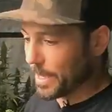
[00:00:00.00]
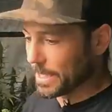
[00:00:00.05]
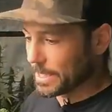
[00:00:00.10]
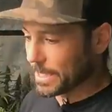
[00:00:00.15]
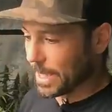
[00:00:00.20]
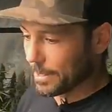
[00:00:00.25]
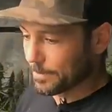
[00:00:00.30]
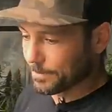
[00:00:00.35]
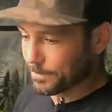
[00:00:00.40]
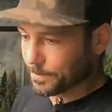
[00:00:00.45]
being
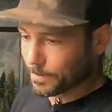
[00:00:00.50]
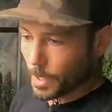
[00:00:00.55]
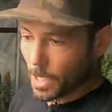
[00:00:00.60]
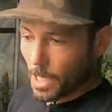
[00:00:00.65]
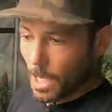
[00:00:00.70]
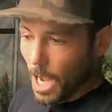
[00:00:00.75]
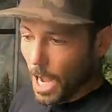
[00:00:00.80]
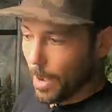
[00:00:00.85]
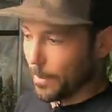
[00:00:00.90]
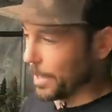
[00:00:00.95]
said,
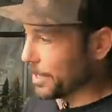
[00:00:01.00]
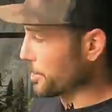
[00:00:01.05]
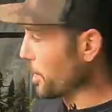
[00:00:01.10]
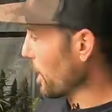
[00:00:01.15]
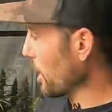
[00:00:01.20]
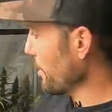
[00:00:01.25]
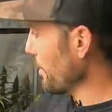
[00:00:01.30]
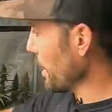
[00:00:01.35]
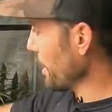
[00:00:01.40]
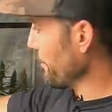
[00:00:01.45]
I'm gonna
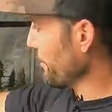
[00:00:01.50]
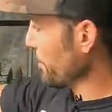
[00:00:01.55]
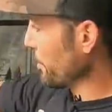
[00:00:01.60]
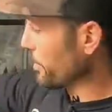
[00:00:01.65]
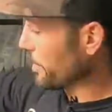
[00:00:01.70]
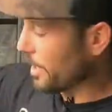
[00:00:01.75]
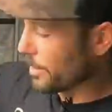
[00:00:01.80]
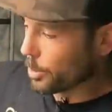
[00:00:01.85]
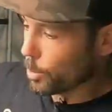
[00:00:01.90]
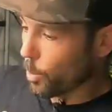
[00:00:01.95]
talk about a few
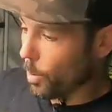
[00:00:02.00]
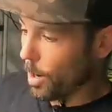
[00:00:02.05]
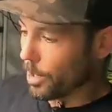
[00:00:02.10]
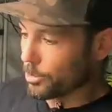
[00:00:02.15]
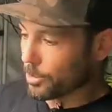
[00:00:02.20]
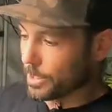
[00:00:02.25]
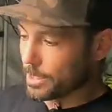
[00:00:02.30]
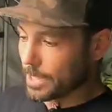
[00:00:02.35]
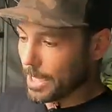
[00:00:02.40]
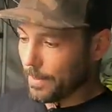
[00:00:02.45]
of the other
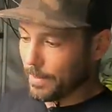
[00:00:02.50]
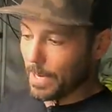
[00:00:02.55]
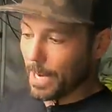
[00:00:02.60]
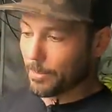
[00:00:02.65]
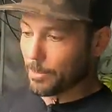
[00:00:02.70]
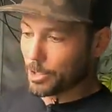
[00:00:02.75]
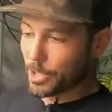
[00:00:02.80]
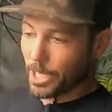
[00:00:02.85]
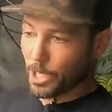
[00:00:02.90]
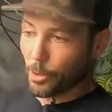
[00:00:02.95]
quadrants and then
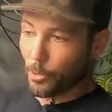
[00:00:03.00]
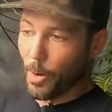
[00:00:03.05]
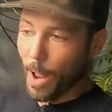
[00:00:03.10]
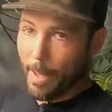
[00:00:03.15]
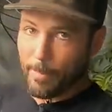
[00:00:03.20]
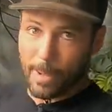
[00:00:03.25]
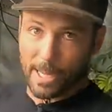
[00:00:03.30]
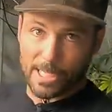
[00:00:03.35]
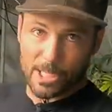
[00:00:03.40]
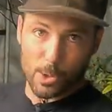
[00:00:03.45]
I'm just gonna
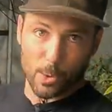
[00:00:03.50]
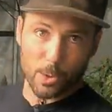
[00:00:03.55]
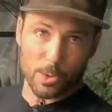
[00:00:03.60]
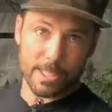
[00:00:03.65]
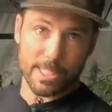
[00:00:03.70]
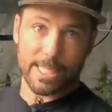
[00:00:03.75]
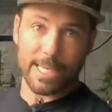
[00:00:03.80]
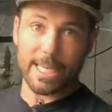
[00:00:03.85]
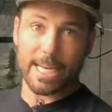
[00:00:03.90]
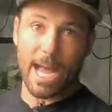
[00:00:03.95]
grab my
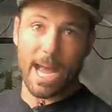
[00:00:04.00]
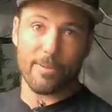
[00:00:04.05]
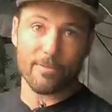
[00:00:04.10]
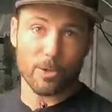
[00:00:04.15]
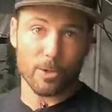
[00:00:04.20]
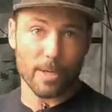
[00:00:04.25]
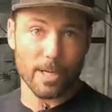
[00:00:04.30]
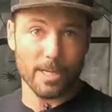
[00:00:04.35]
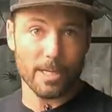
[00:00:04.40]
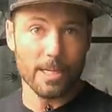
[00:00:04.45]
tools, get
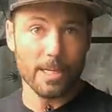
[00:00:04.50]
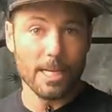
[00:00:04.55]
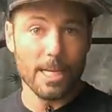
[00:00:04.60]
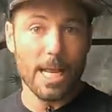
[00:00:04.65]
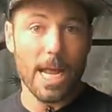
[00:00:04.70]
after it,